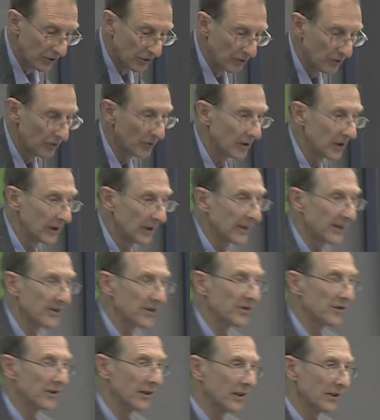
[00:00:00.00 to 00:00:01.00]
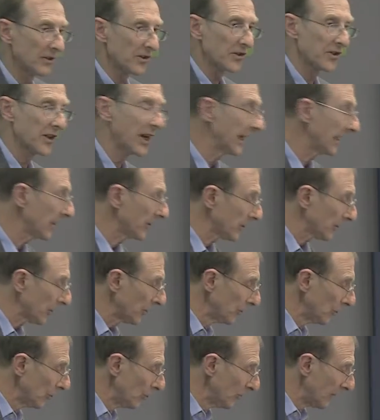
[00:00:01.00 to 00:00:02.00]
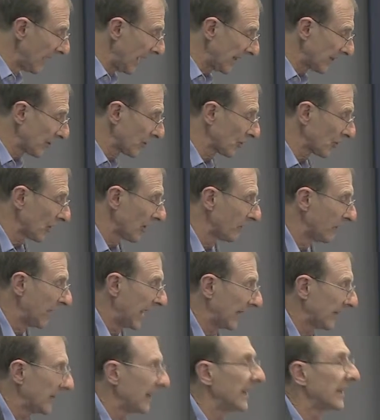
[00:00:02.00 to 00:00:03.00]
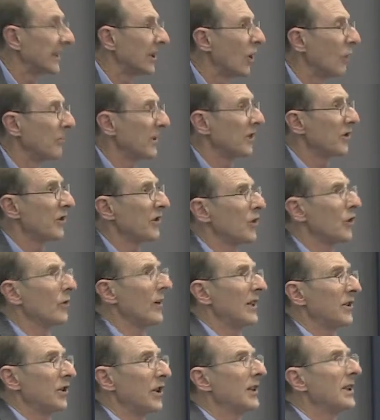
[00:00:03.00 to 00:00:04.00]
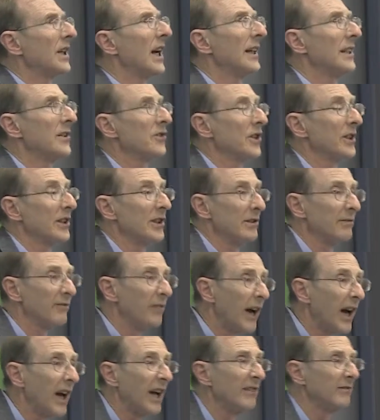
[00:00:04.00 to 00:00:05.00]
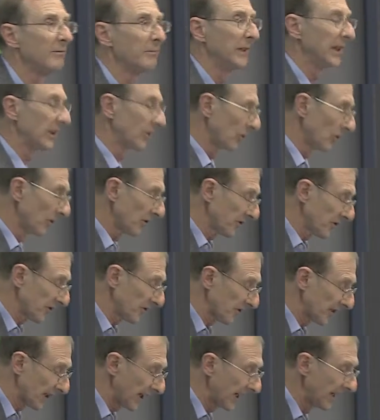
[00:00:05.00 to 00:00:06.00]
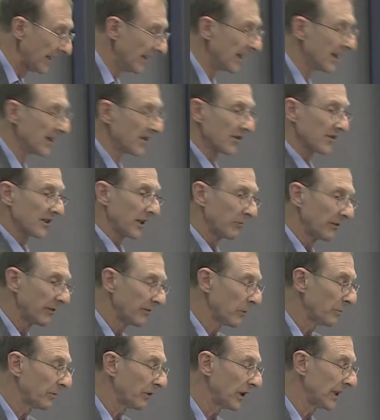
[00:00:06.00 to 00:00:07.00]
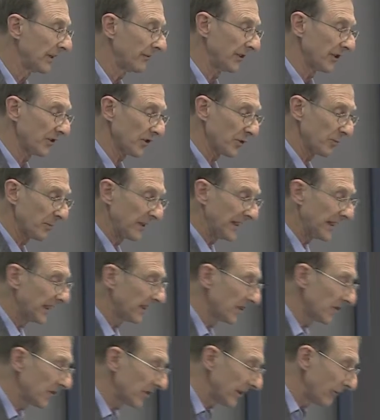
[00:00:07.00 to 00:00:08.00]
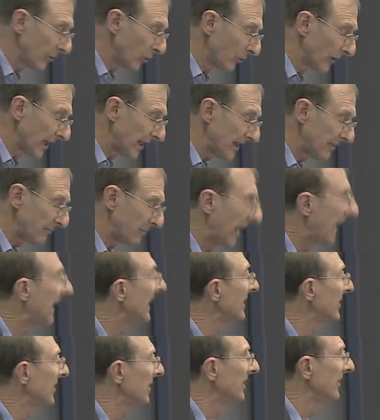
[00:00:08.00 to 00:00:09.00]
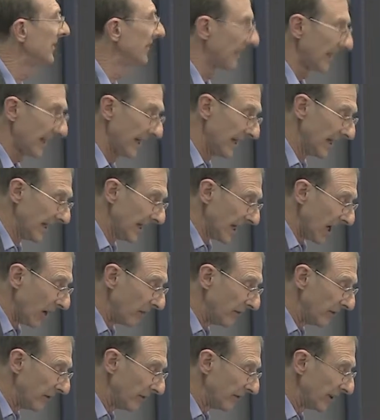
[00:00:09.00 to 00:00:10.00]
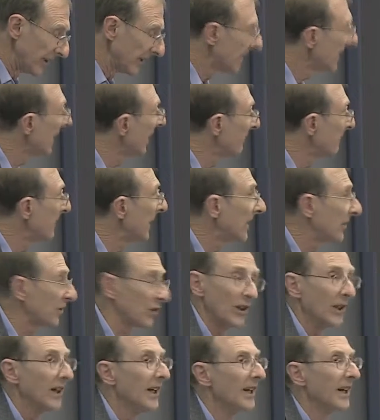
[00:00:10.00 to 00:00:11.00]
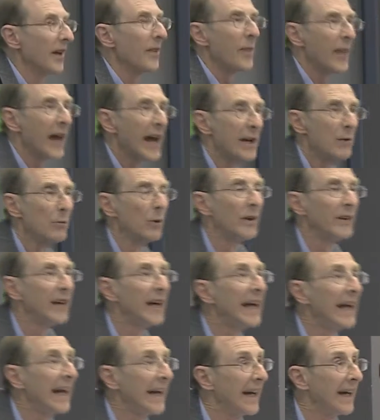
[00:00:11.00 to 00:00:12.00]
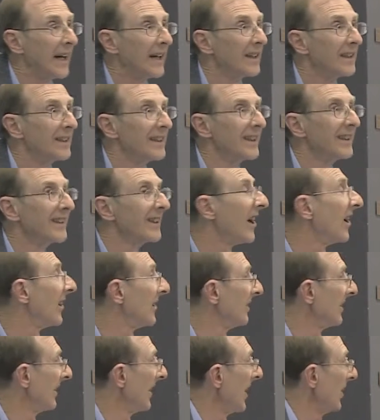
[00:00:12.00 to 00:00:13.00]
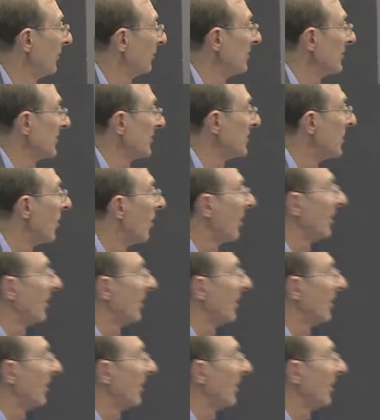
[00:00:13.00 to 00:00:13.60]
to say too much about the economic situation in 1965 because uh, some of the previous speakers have already painted uh, a vivid enough picture and they were there and I, I was